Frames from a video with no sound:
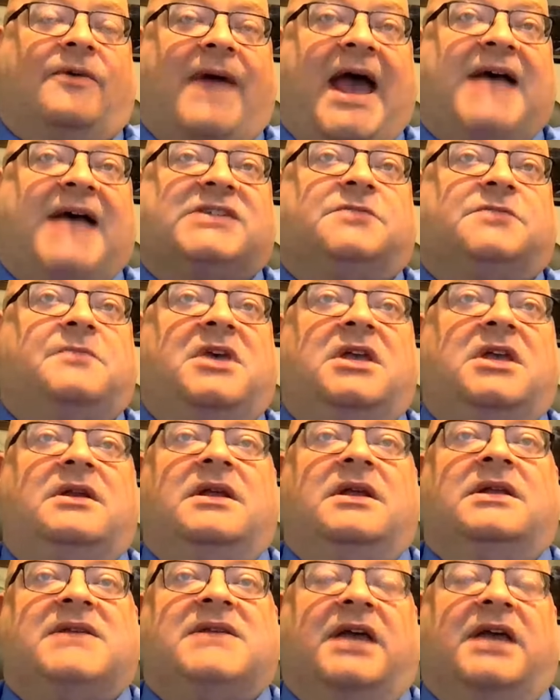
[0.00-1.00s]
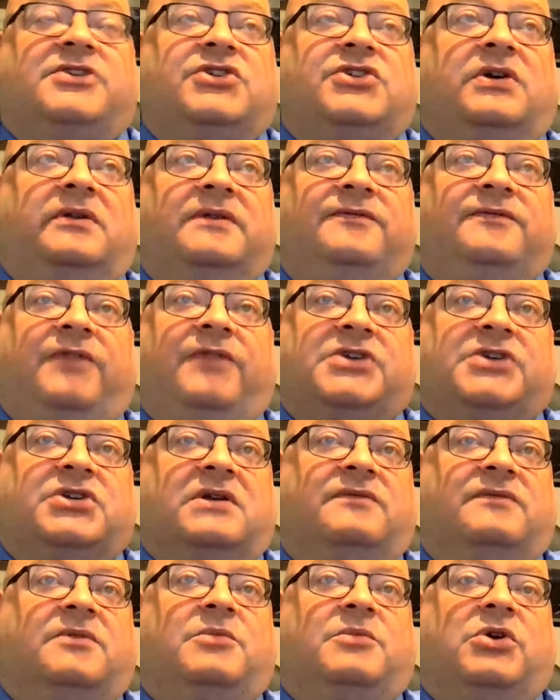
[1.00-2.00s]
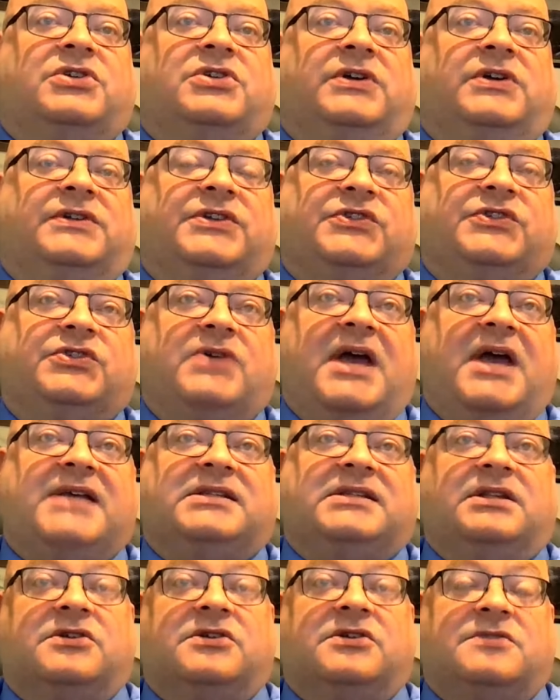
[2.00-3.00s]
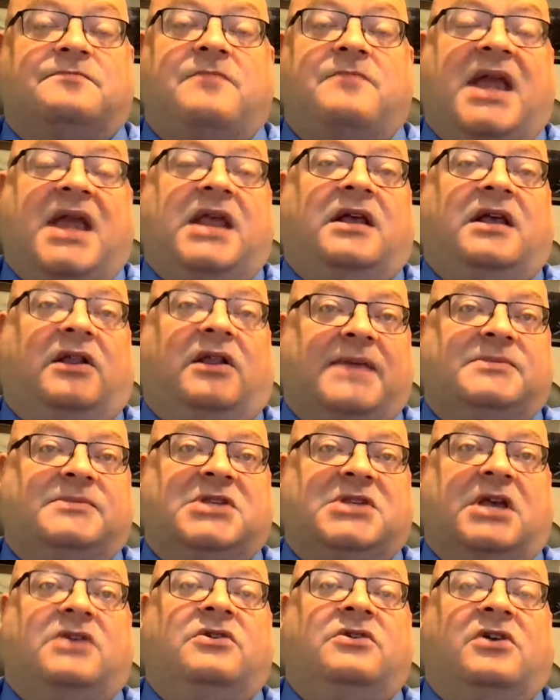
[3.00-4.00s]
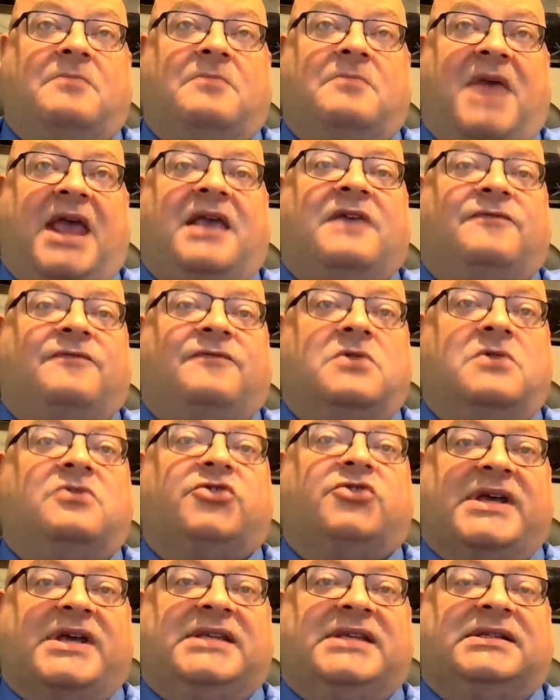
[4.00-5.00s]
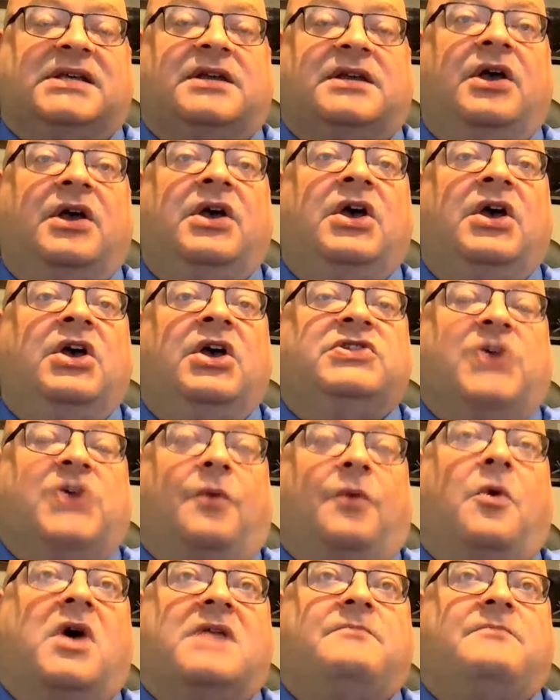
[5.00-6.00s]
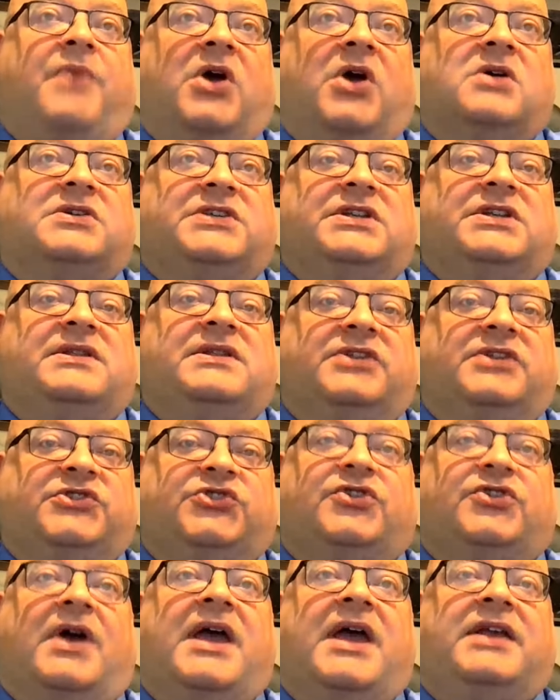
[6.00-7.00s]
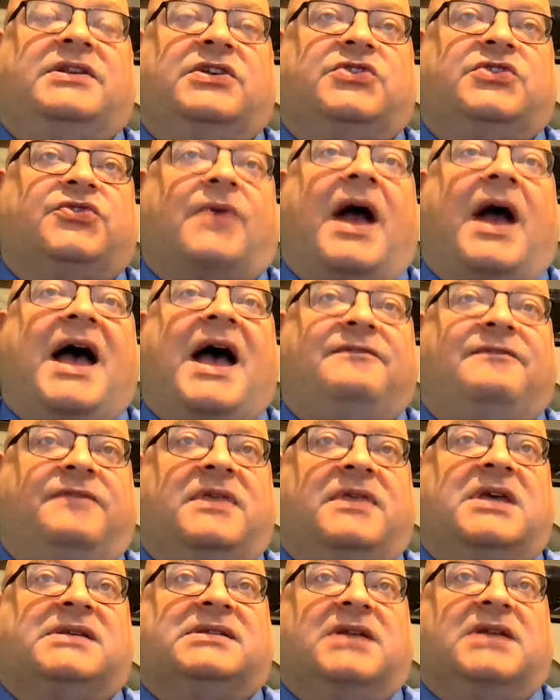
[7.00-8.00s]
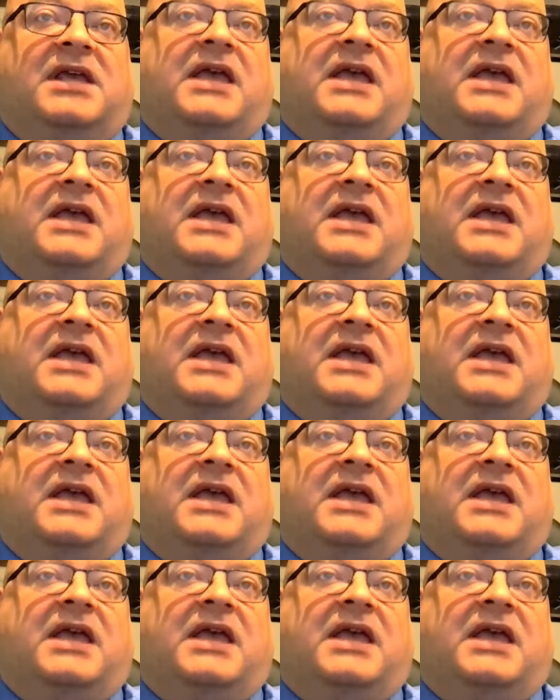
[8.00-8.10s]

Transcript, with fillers: harassment, intentional infliction of emotional distress. There's many claims that you could make if you trace it to one person that's trying to drive this